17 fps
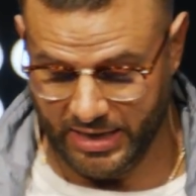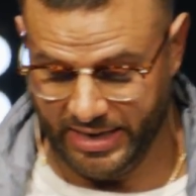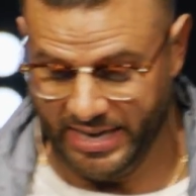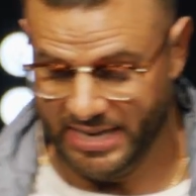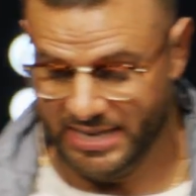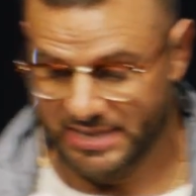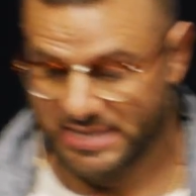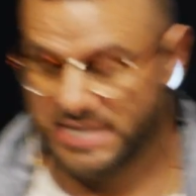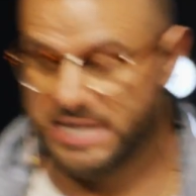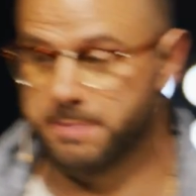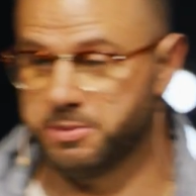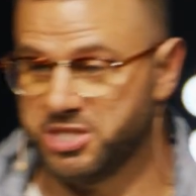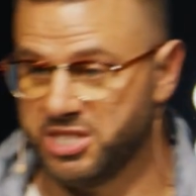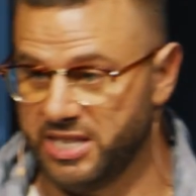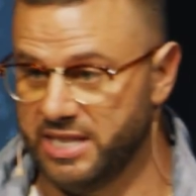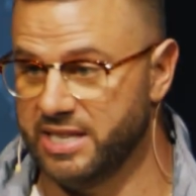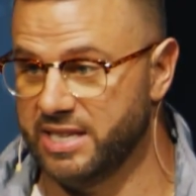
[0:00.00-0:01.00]
He had a
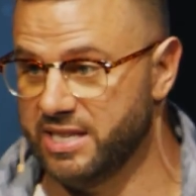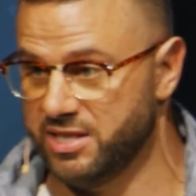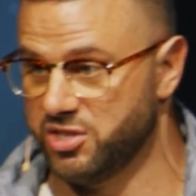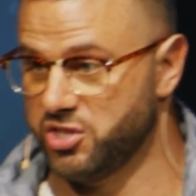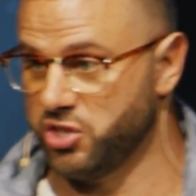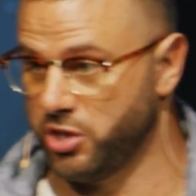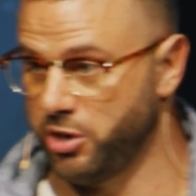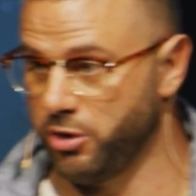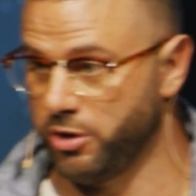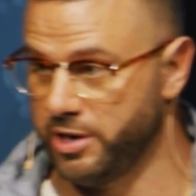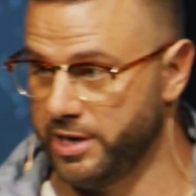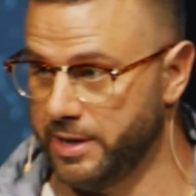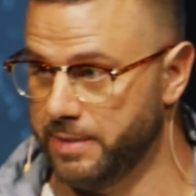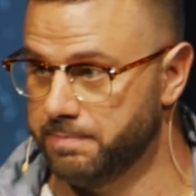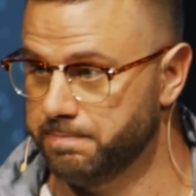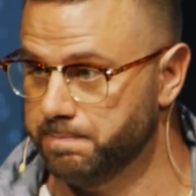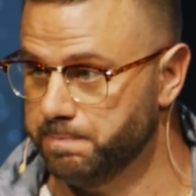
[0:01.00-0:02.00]
deep-seated insecurity.